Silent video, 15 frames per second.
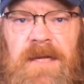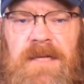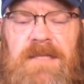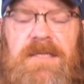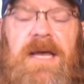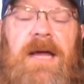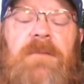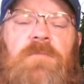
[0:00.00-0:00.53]
And
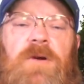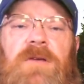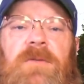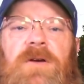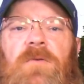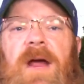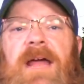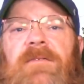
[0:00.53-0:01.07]
instead,
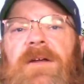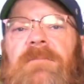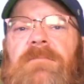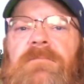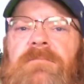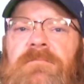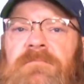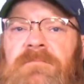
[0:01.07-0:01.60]
William
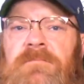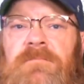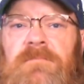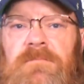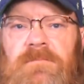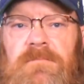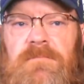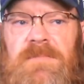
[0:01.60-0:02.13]
McRaven
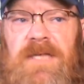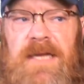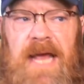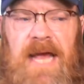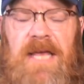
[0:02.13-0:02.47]
said,